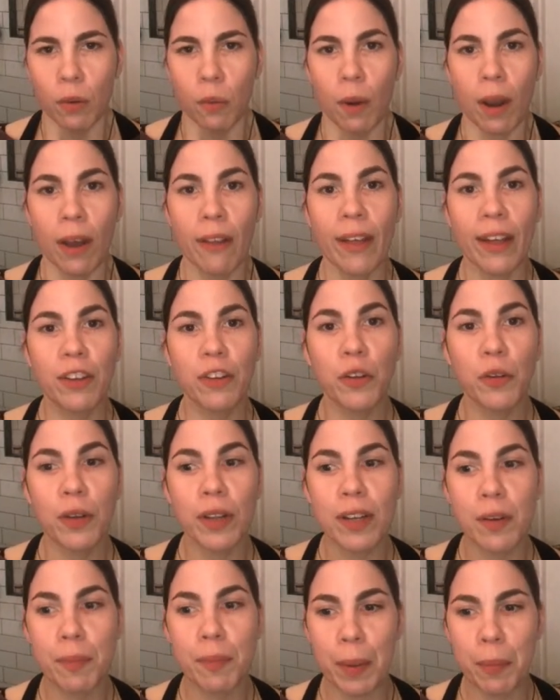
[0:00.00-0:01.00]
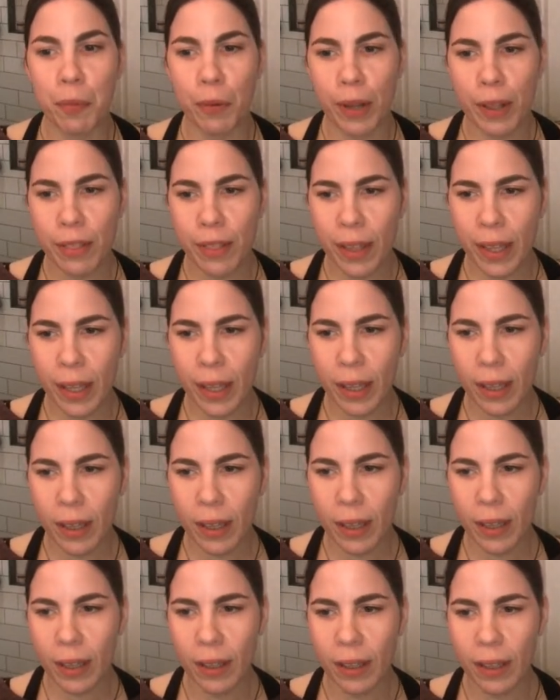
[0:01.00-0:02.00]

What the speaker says: While I tune into my breathing,